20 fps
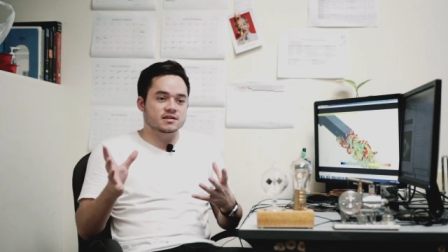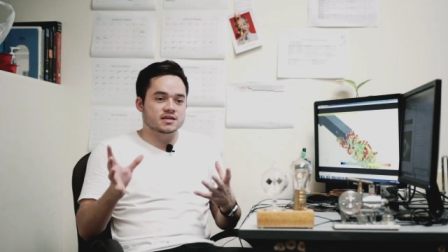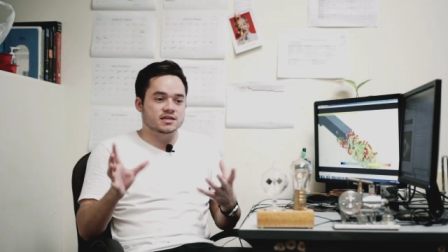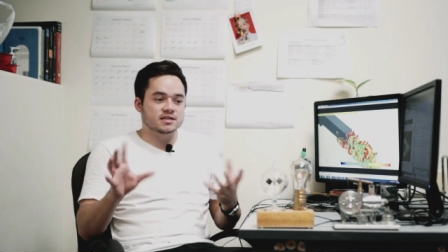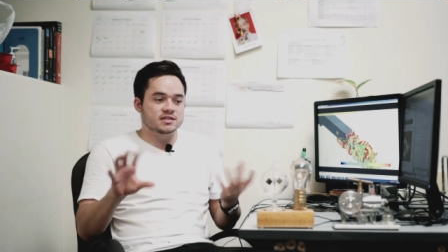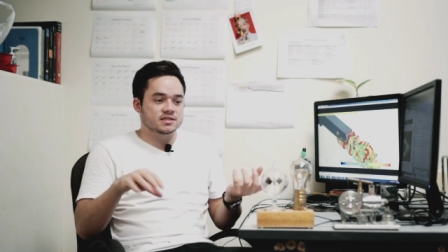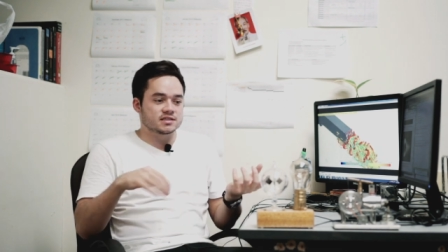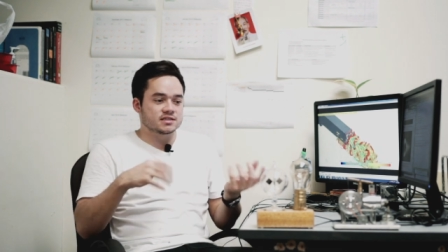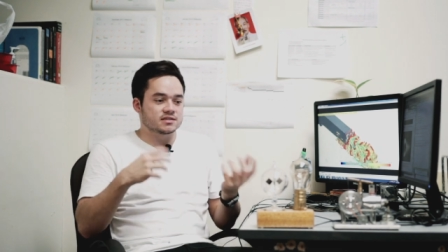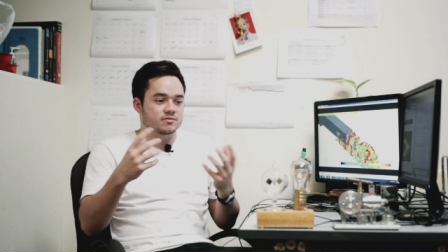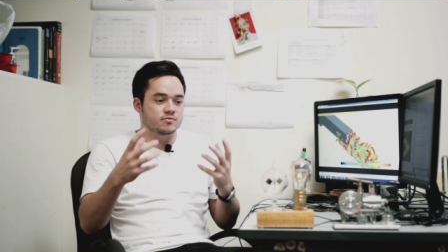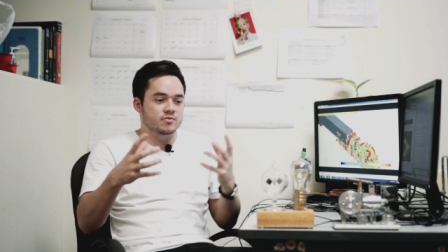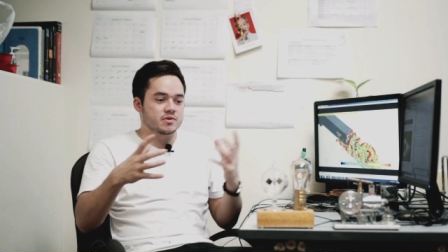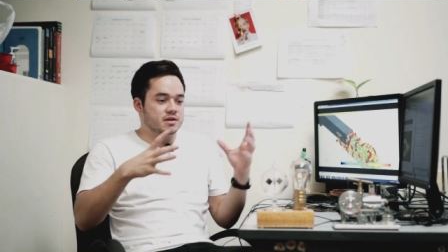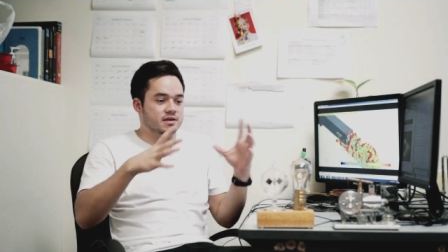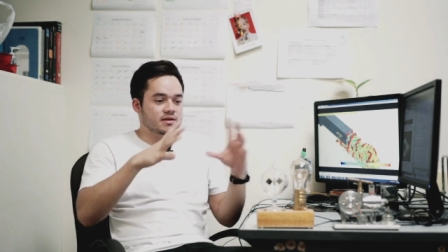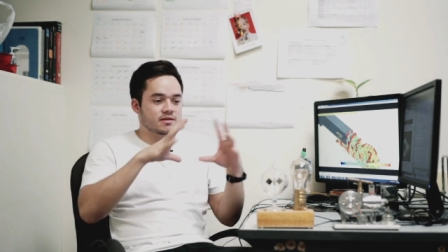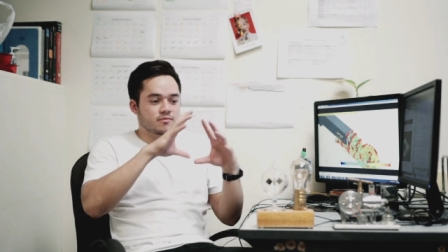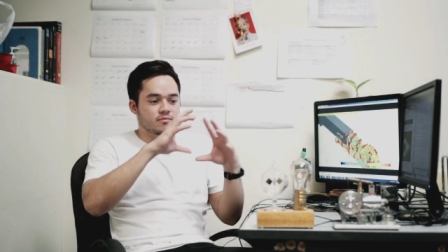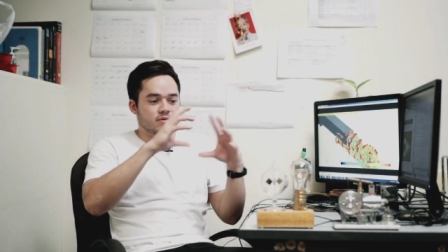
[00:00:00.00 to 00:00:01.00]
Because
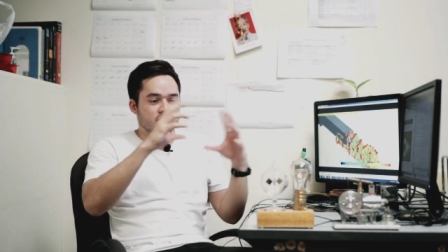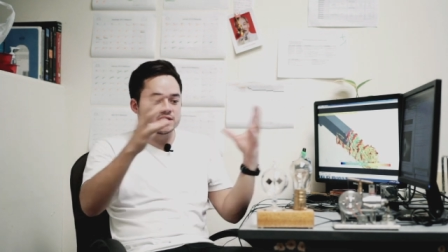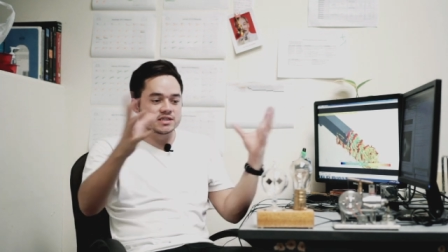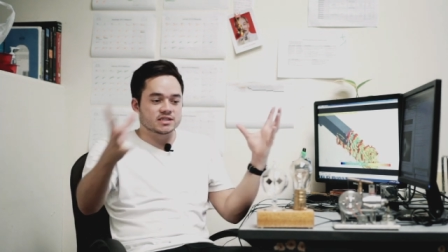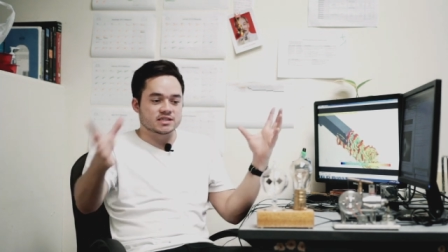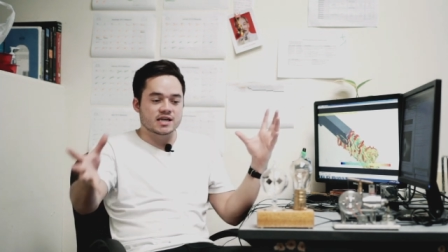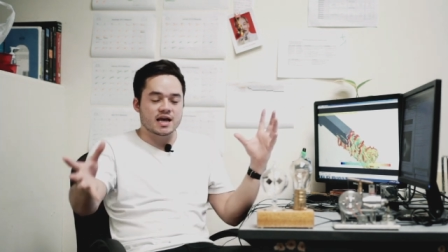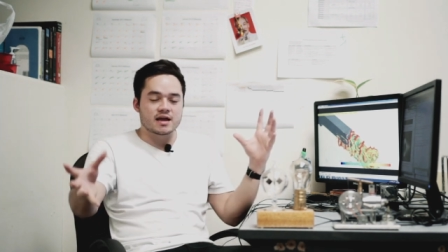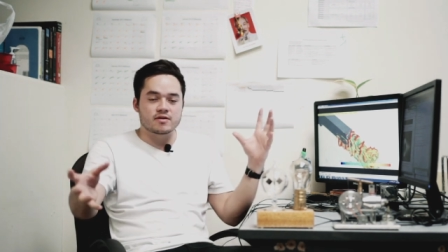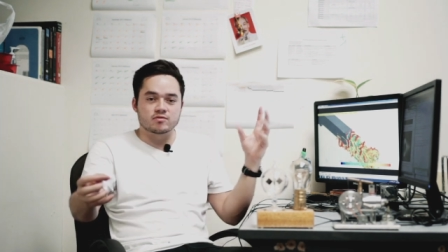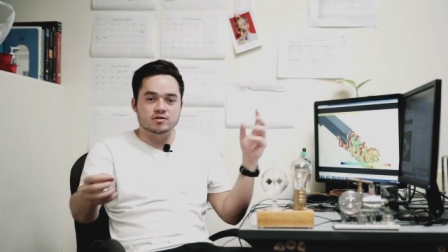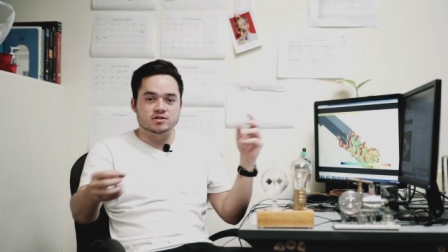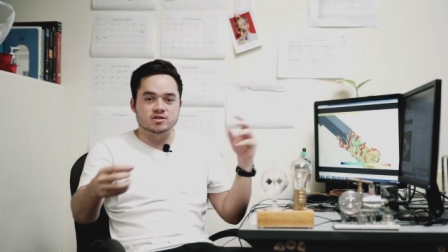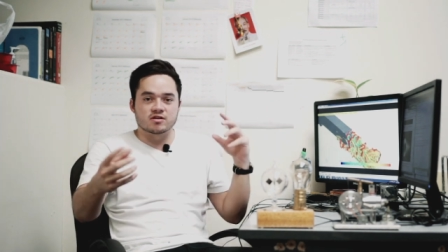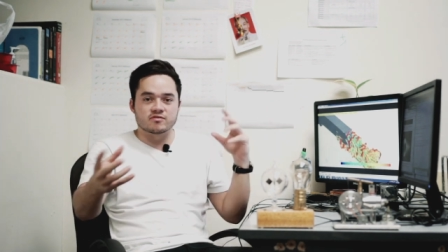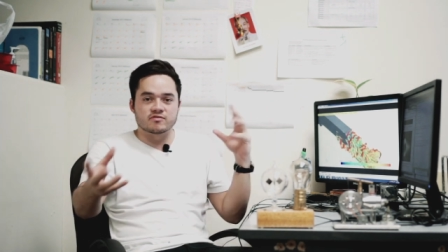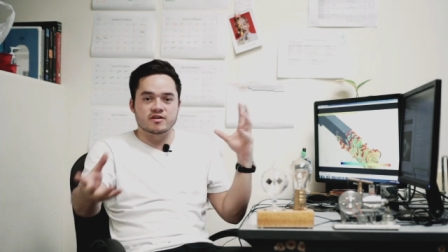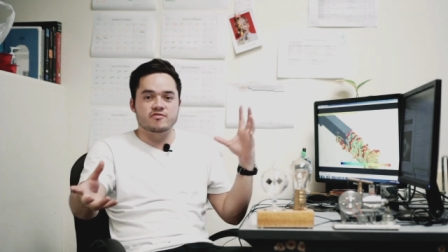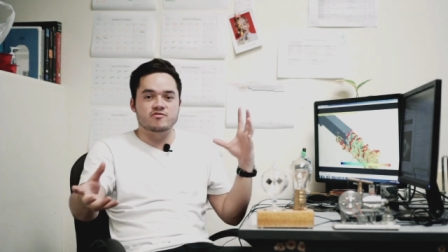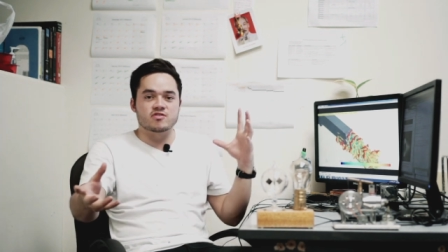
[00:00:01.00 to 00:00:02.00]
we, we just can't
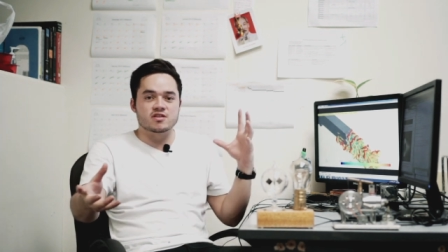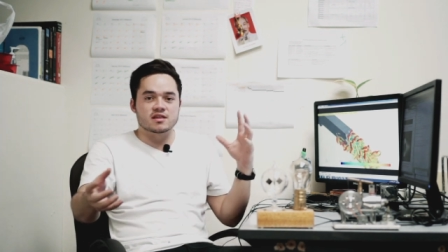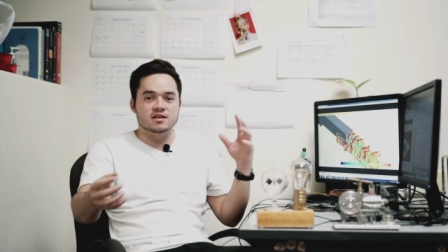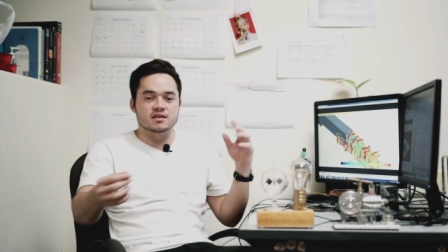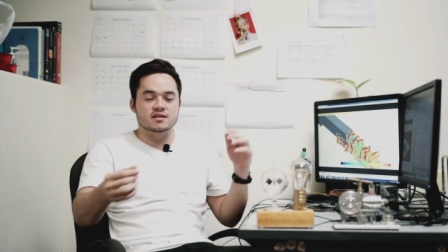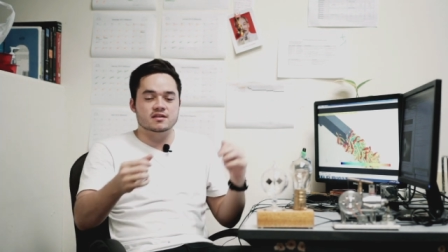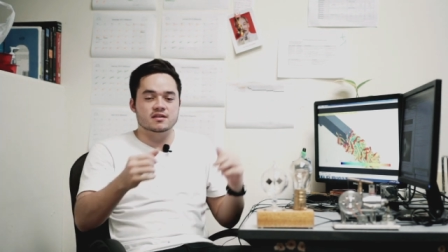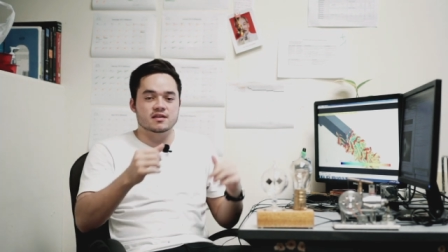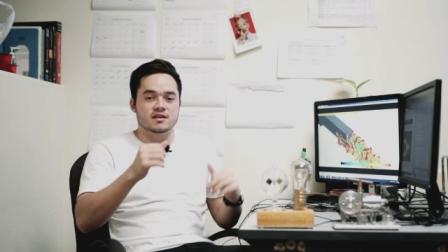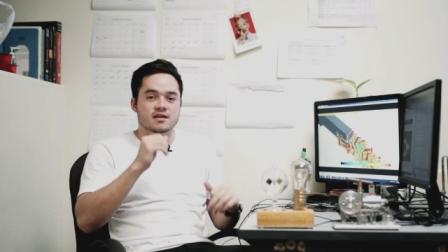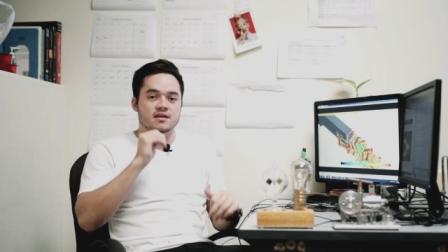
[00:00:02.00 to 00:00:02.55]
resolve everything